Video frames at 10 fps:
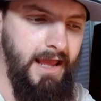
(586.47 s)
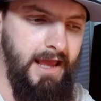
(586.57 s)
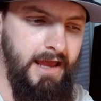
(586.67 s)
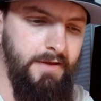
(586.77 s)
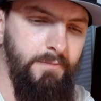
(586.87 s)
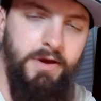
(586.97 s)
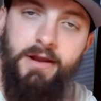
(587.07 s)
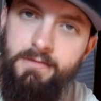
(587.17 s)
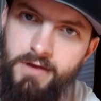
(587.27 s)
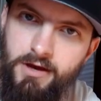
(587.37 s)

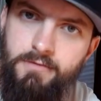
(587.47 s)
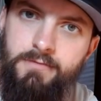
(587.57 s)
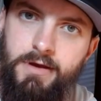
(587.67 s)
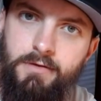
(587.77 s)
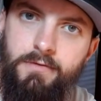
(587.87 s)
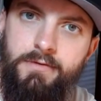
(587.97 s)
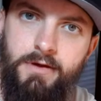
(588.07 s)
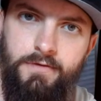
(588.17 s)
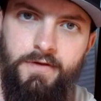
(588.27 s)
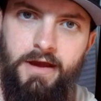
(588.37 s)
But
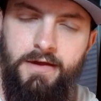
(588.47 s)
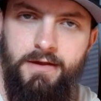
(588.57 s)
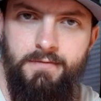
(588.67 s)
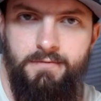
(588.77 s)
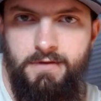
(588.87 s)
he'll say